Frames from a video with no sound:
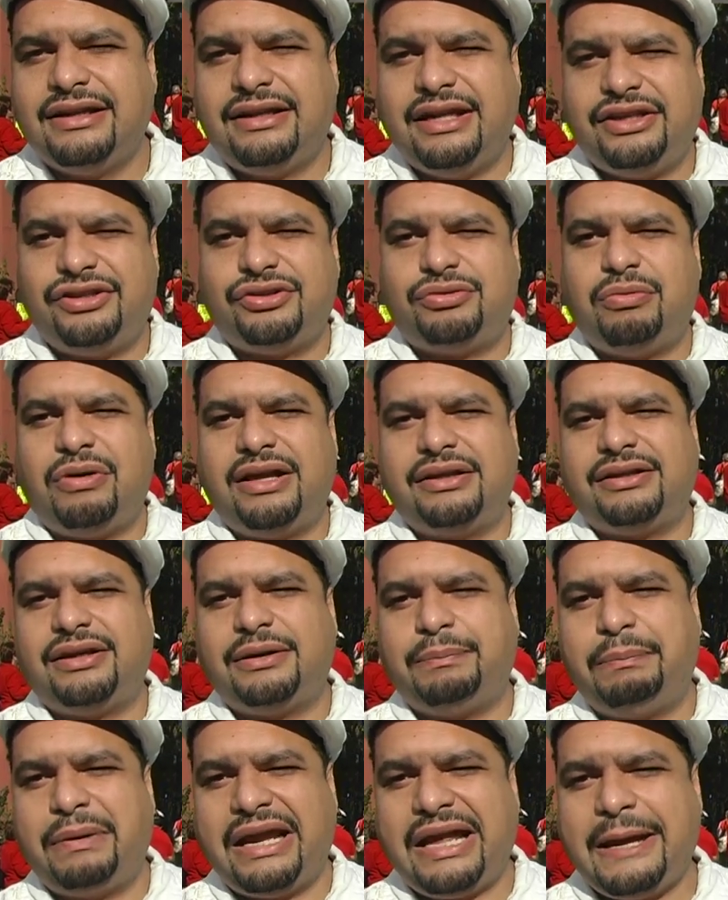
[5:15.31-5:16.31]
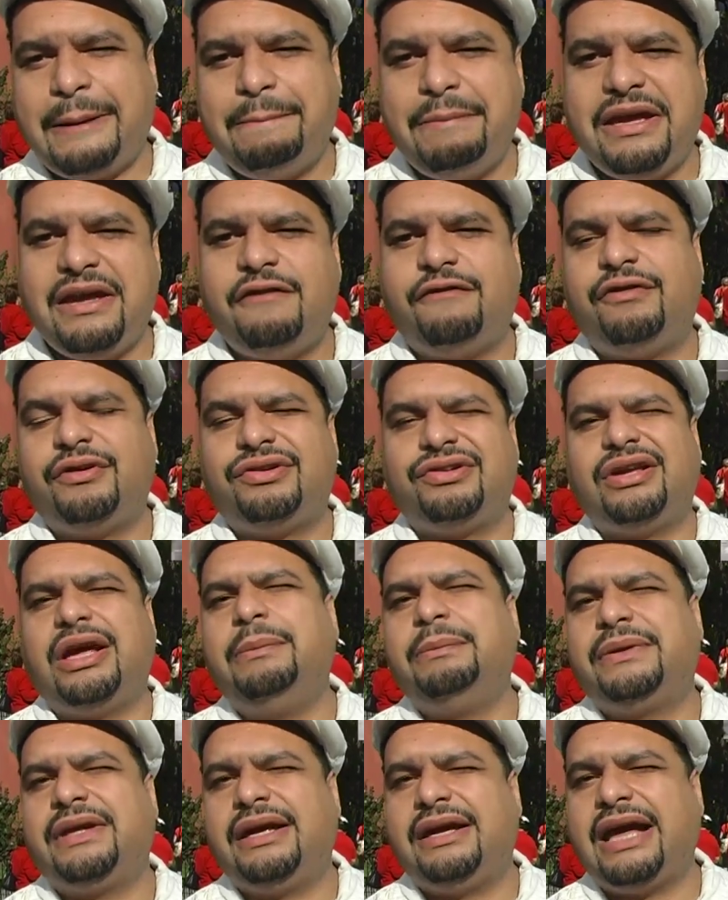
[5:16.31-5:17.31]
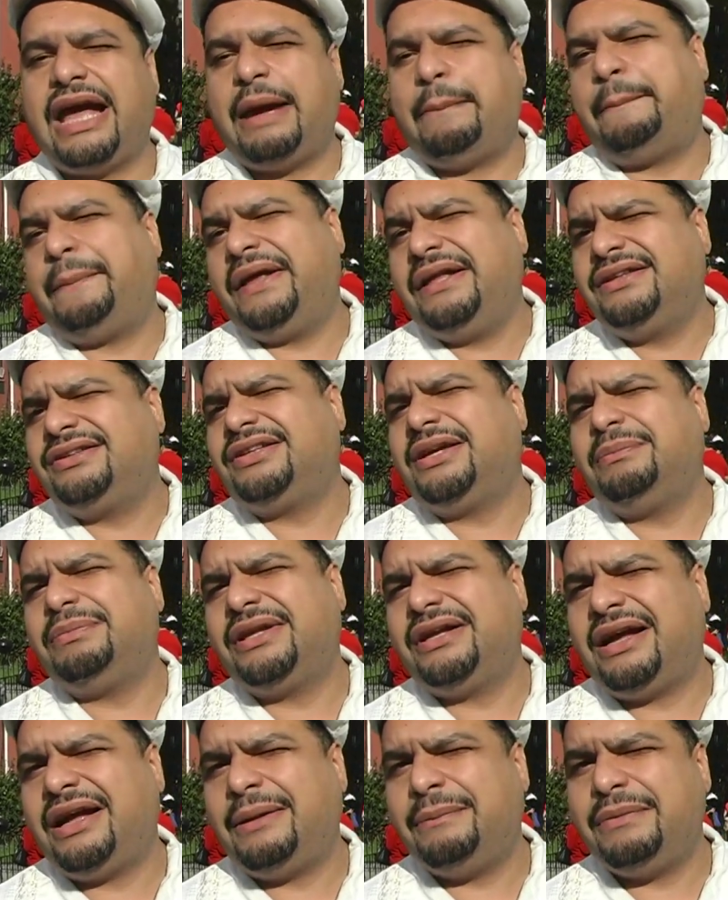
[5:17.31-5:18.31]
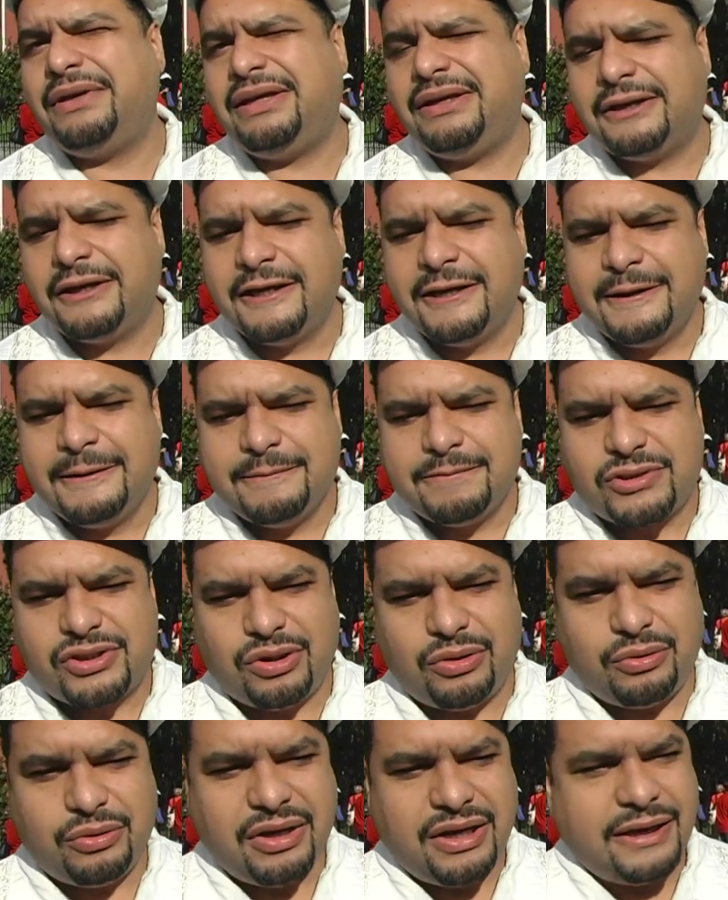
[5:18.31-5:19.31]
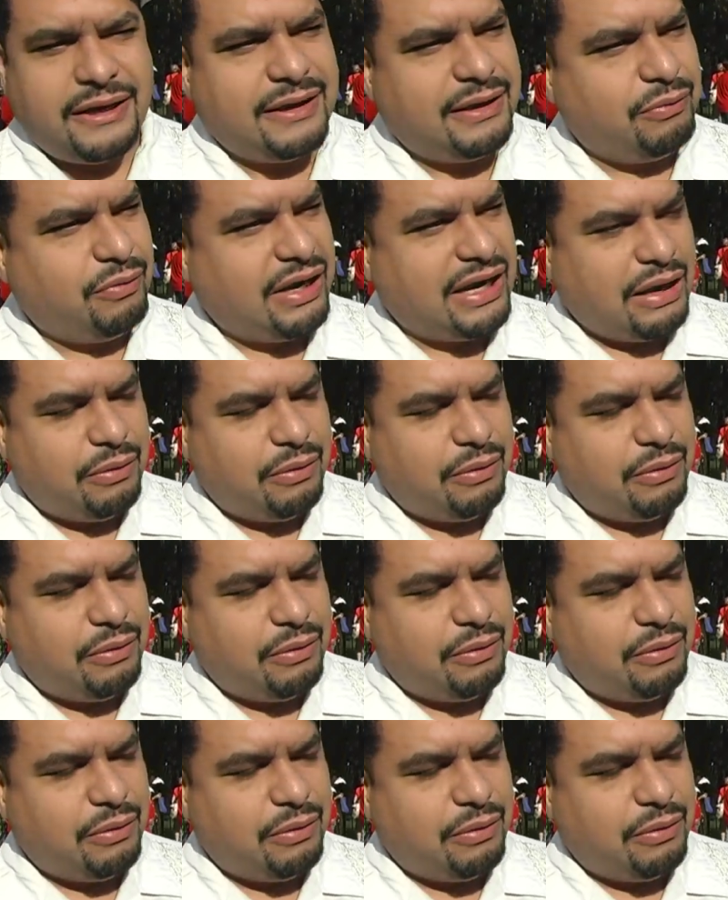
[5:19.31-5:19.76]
They just wanted to blame me for something, pin something on me. So while